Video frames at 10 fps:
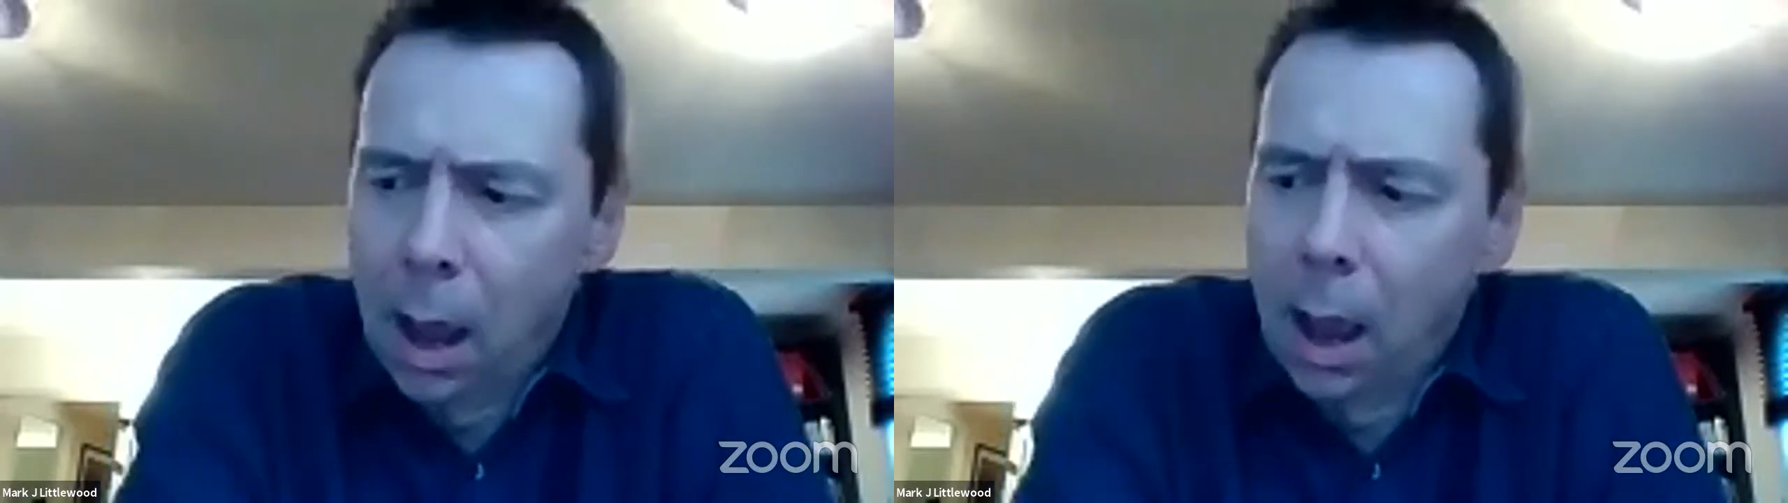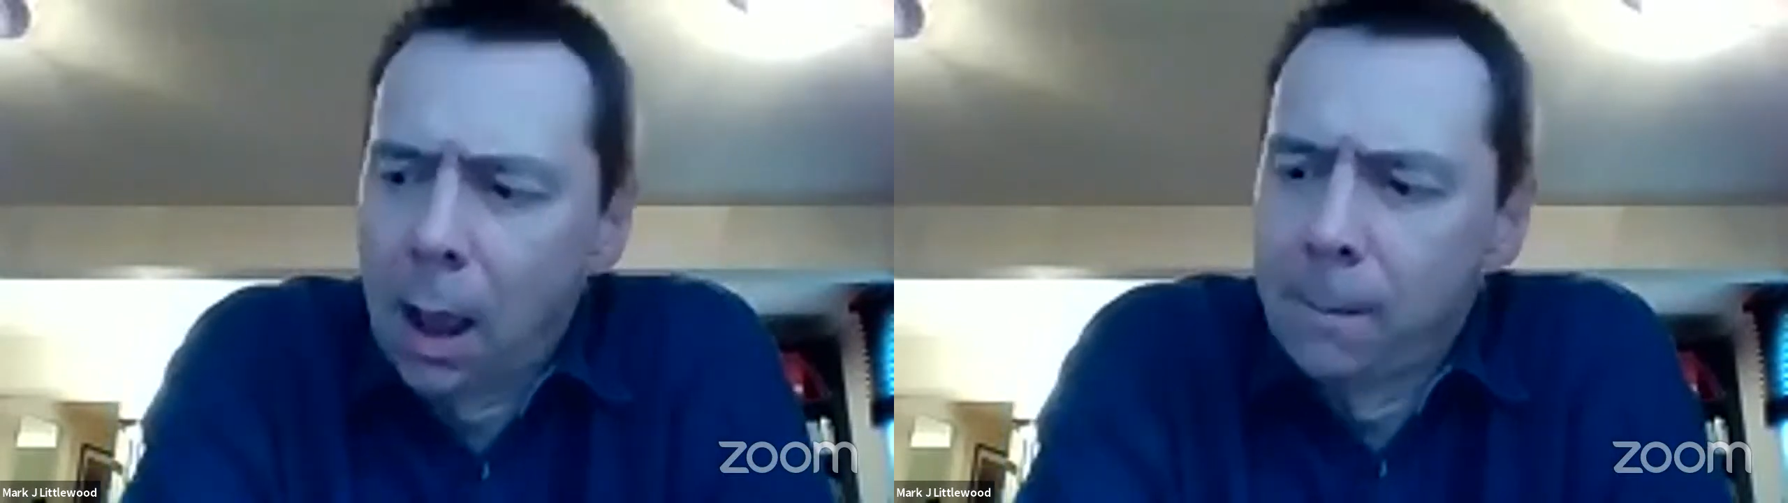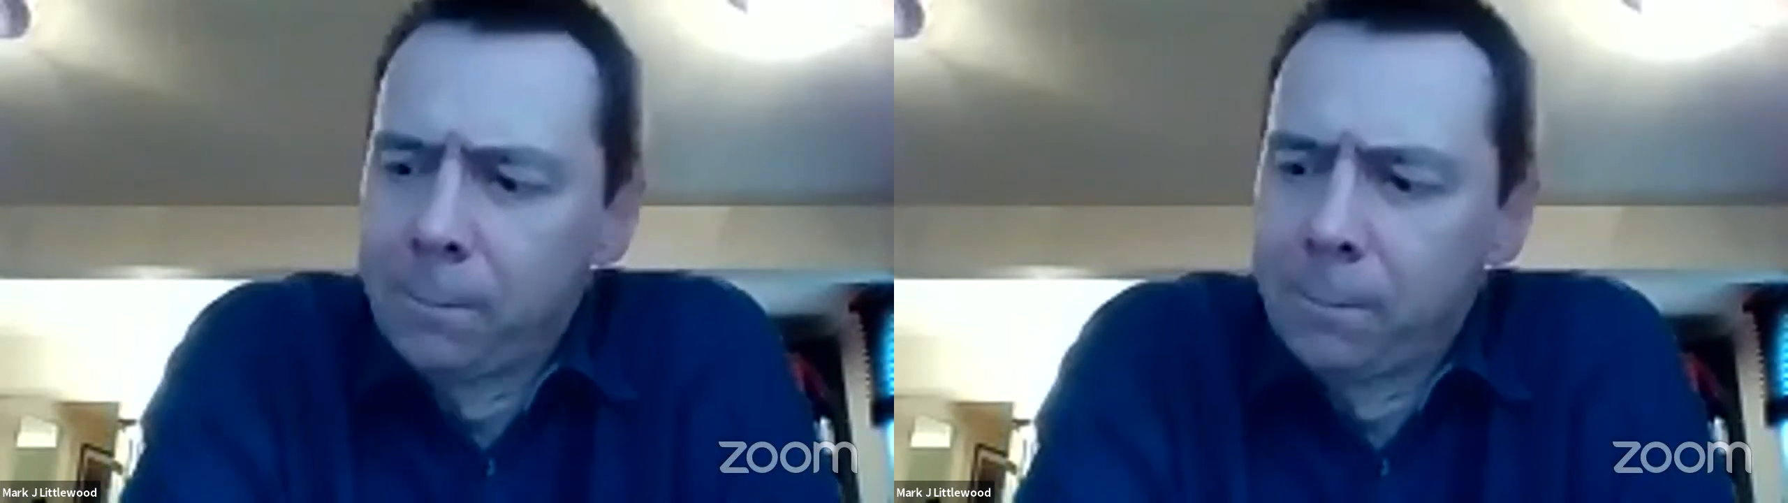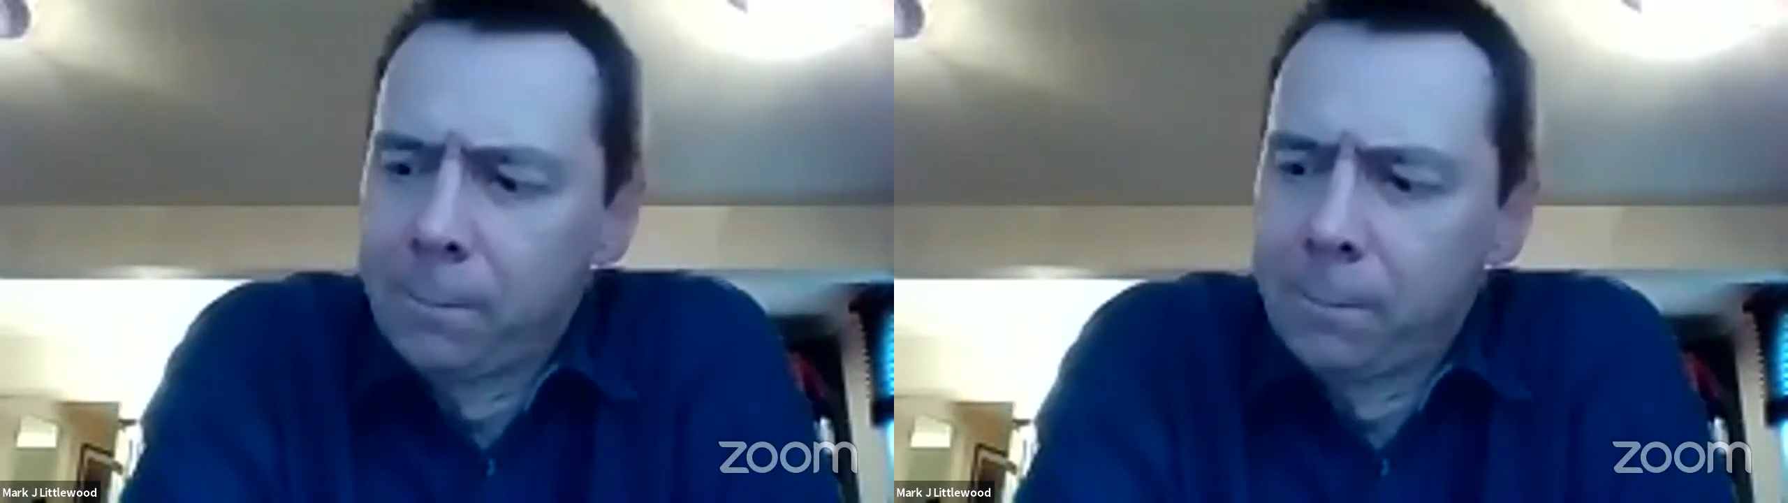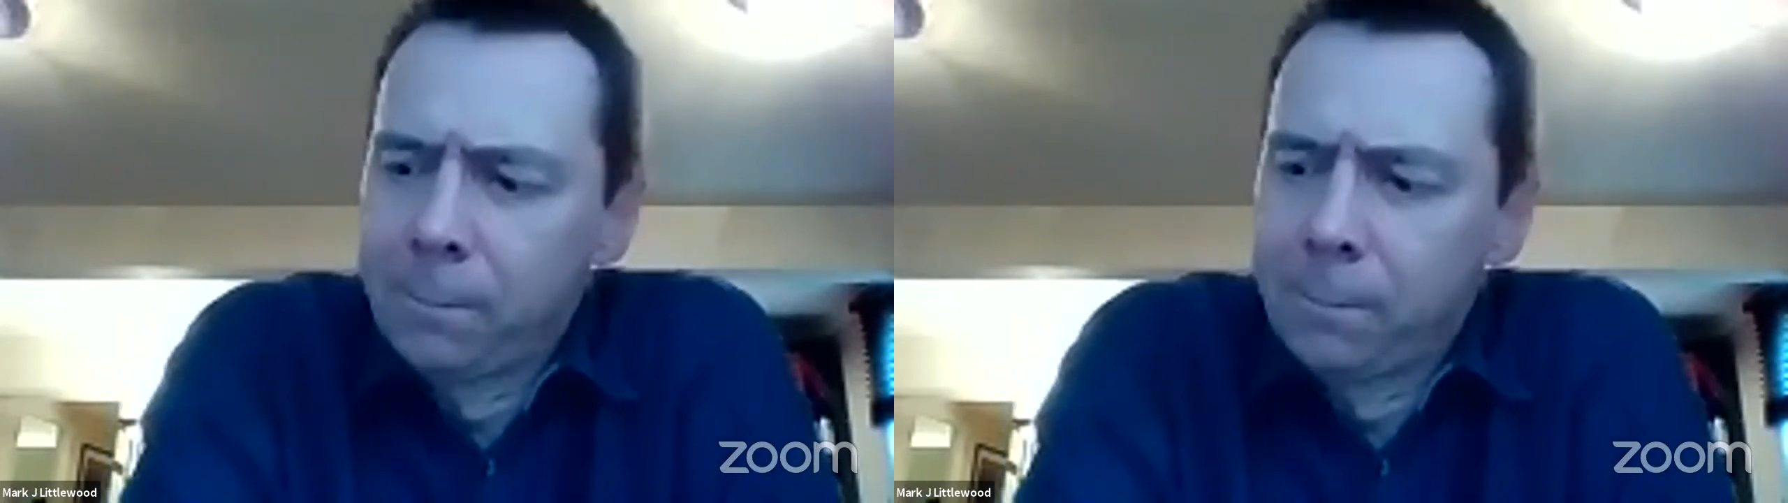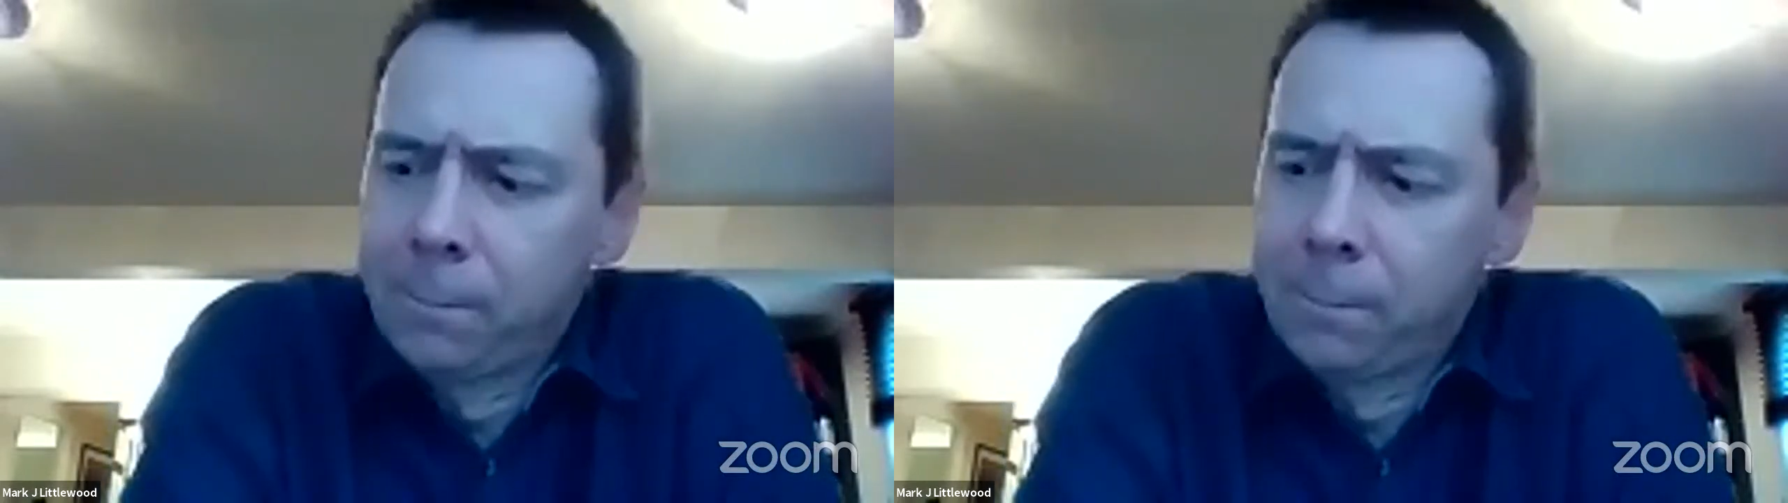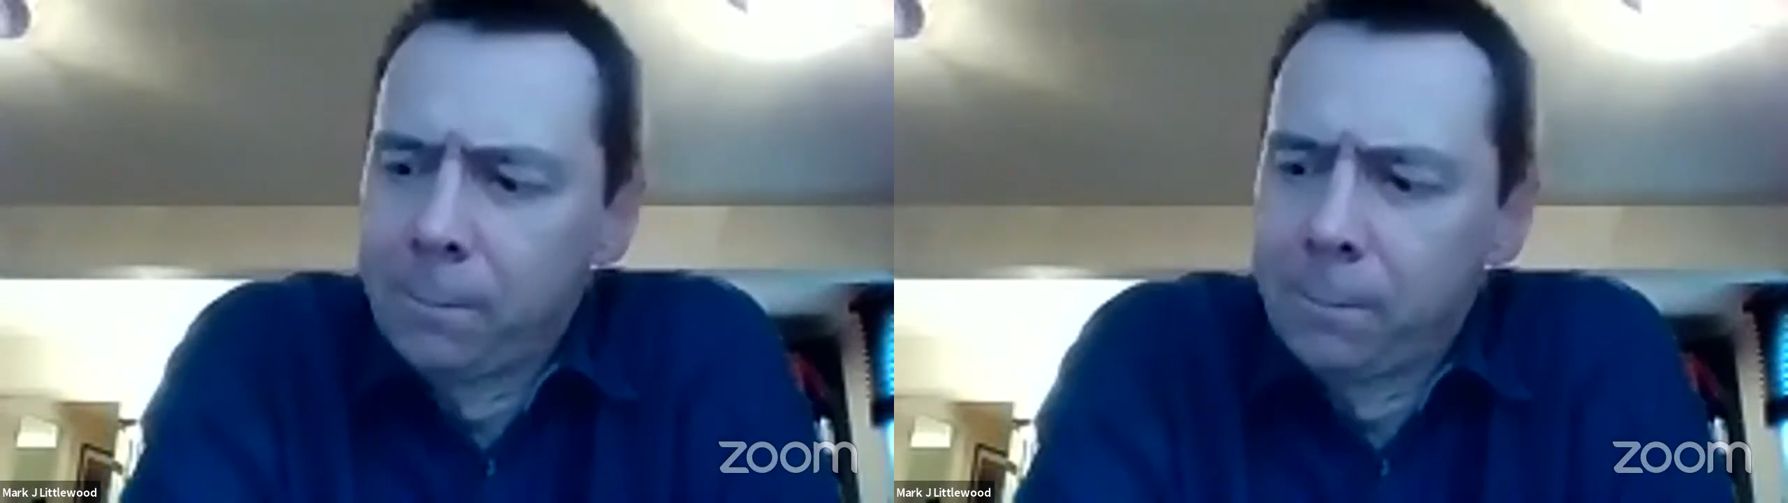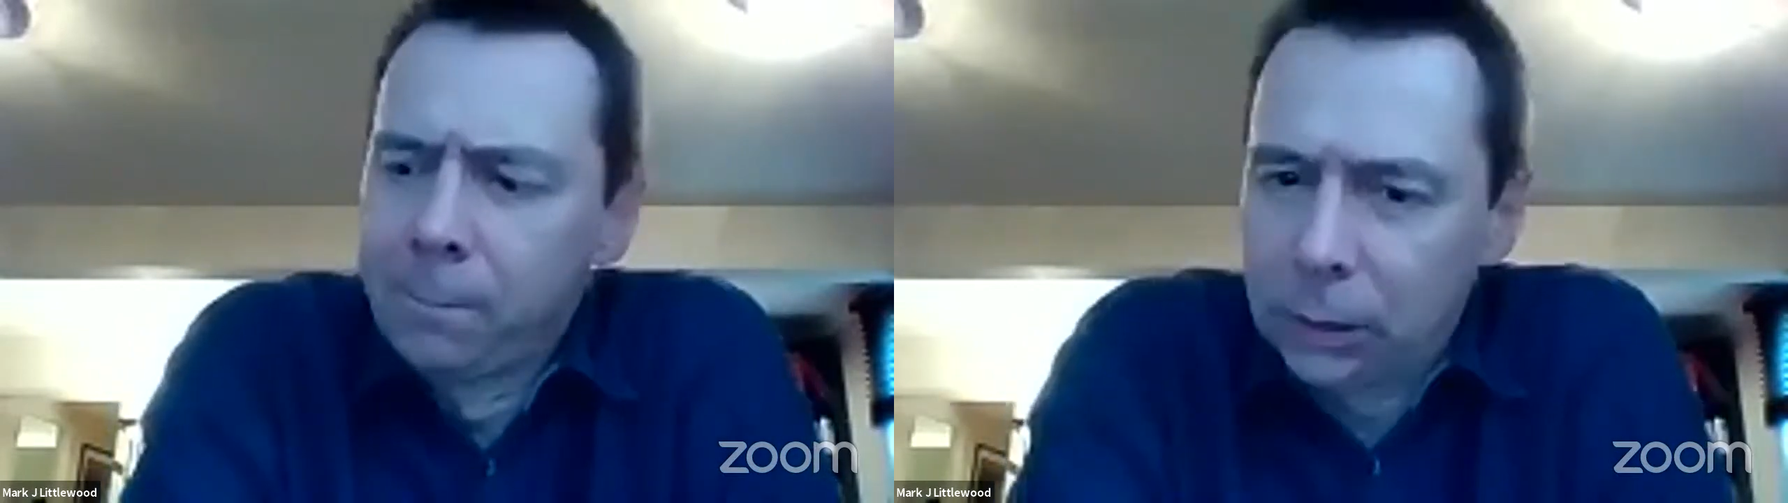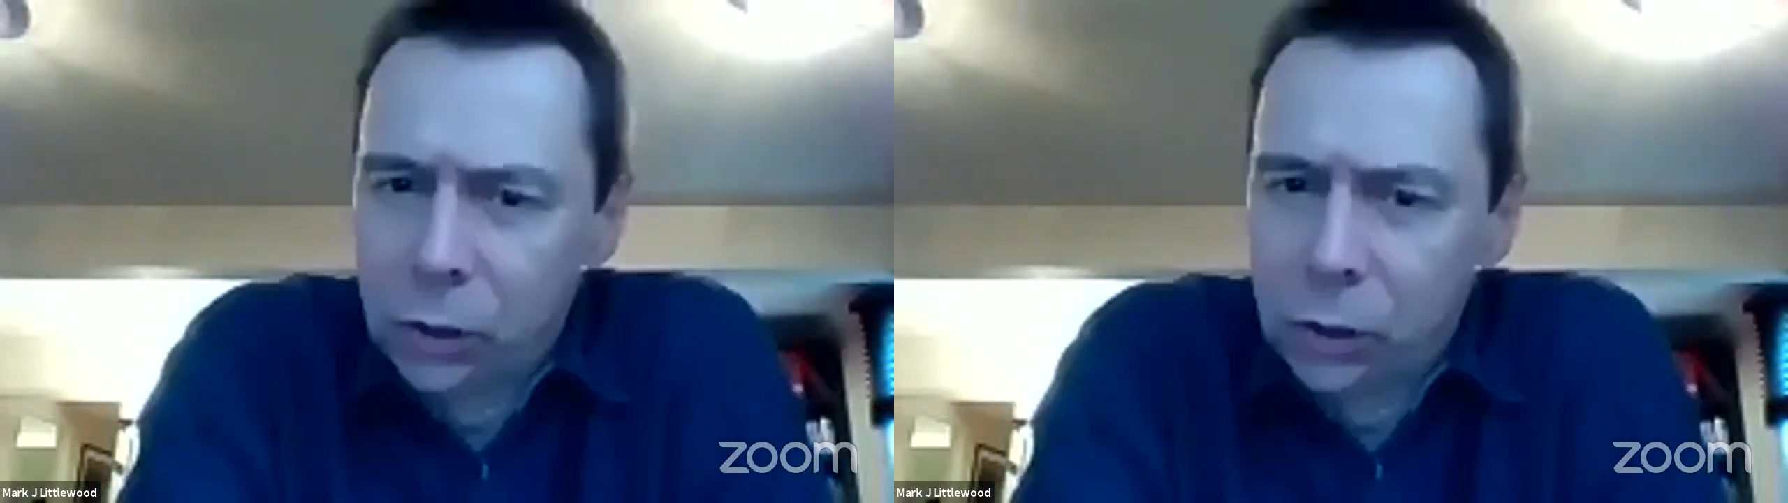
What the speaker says: I think